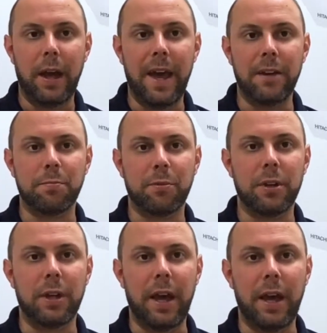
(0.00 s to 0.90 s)

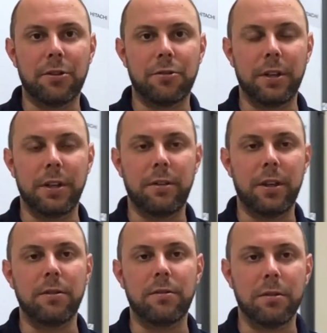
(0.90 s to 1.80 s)
aspirin actually
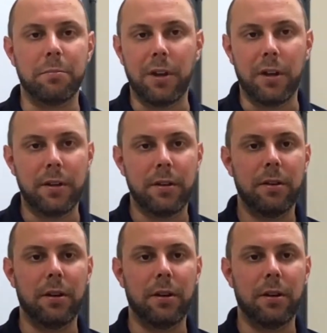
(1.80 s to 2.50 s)
thins the blood,